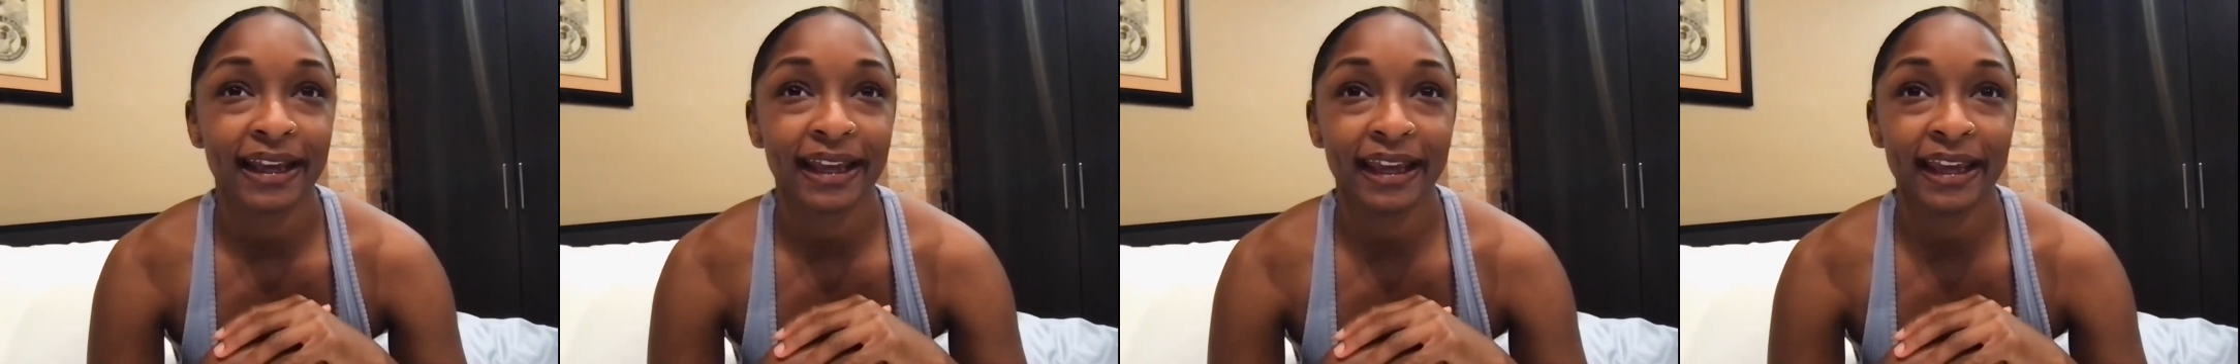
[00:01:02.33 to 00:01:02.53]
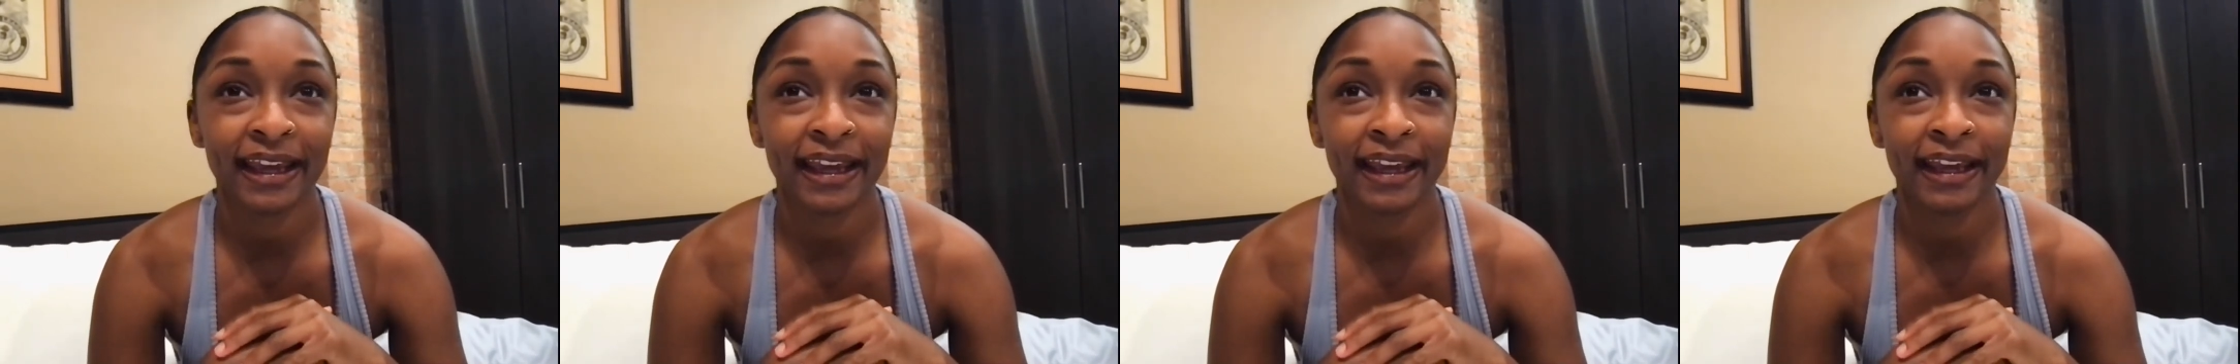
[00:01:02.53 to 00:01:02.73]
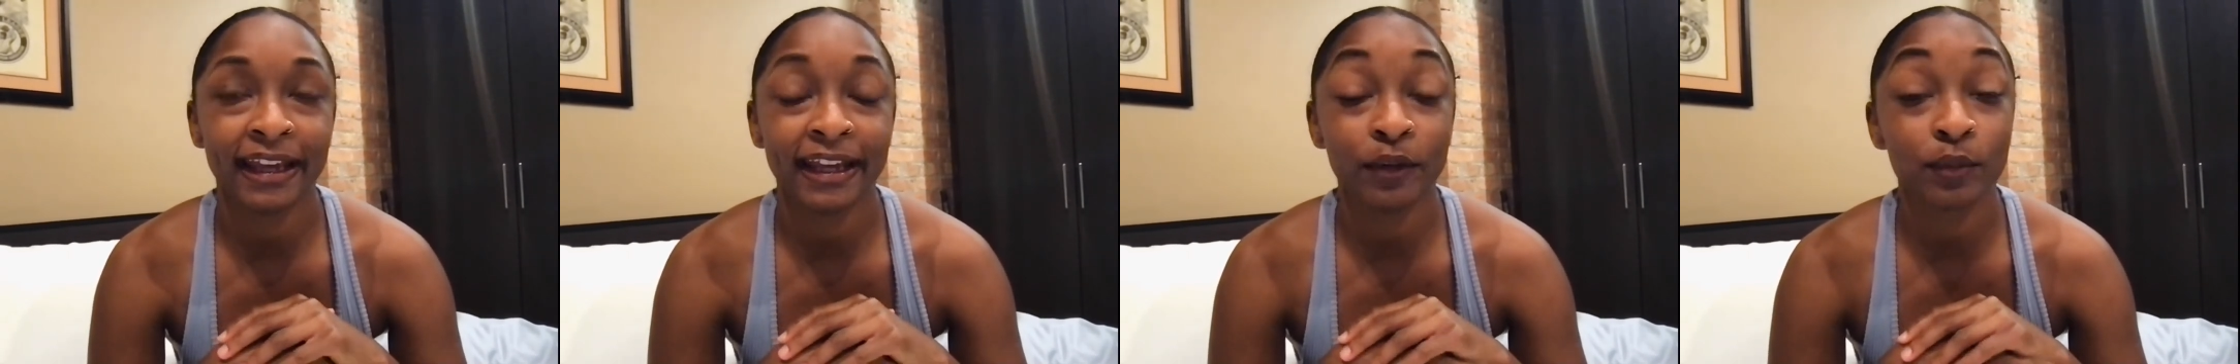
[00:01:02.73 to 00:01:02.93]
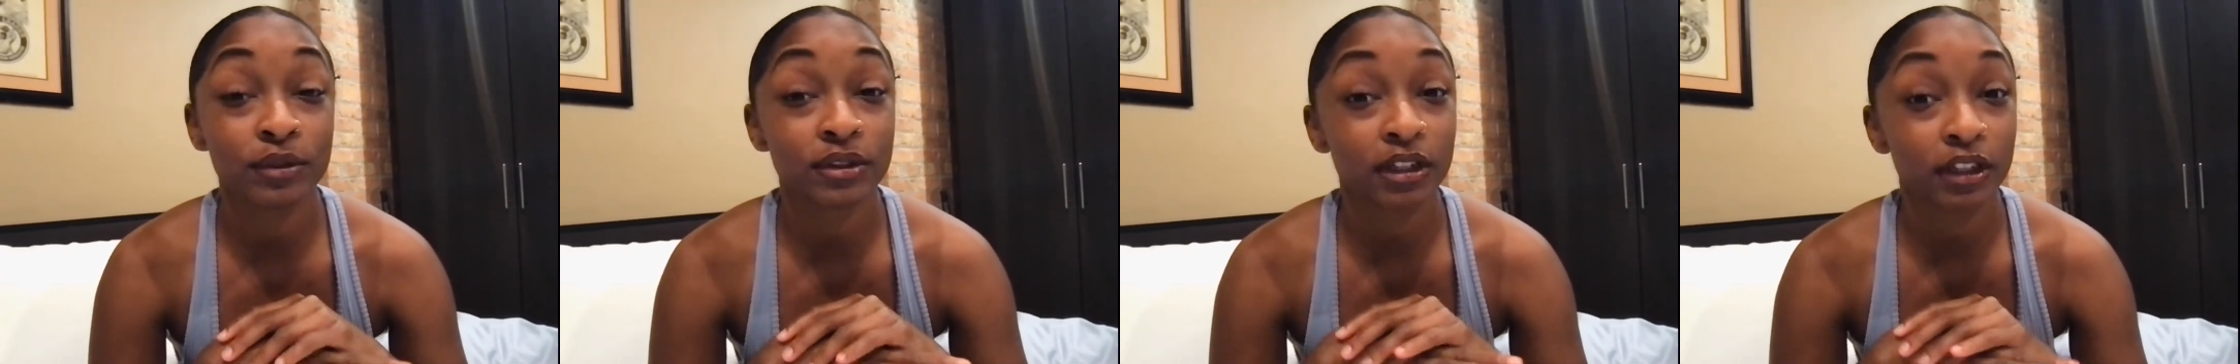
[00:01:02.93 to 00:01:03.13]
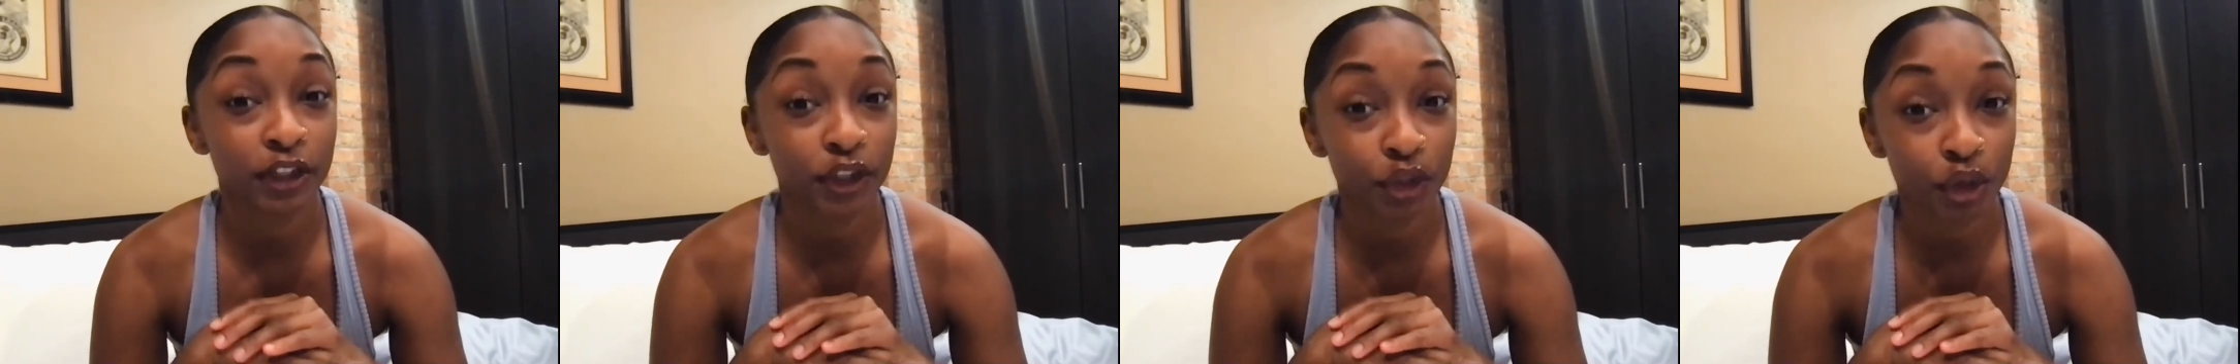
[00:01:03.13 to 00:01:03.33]
and it was
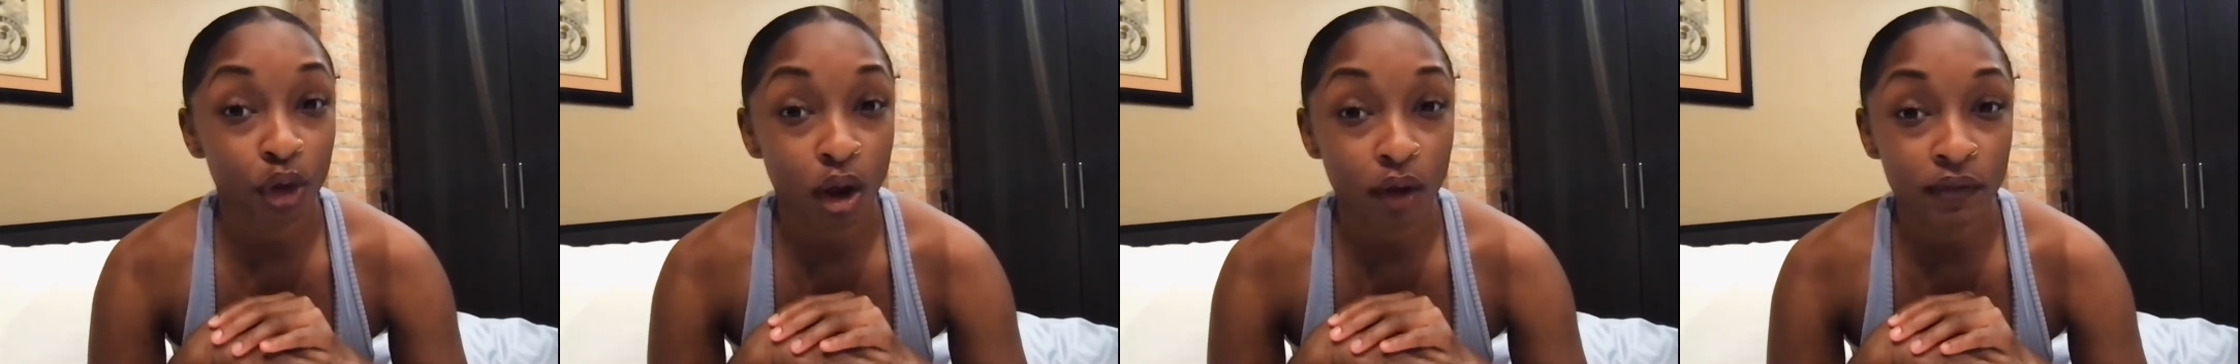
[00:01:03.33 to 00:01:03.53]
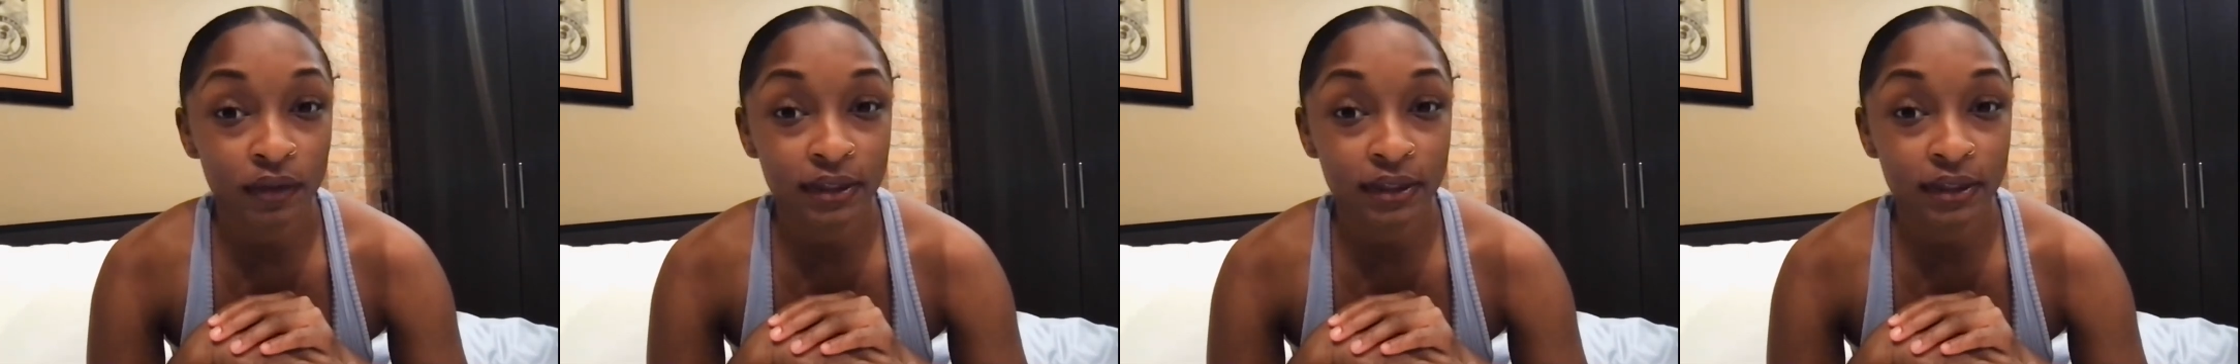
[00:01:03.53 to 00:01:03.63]
a little over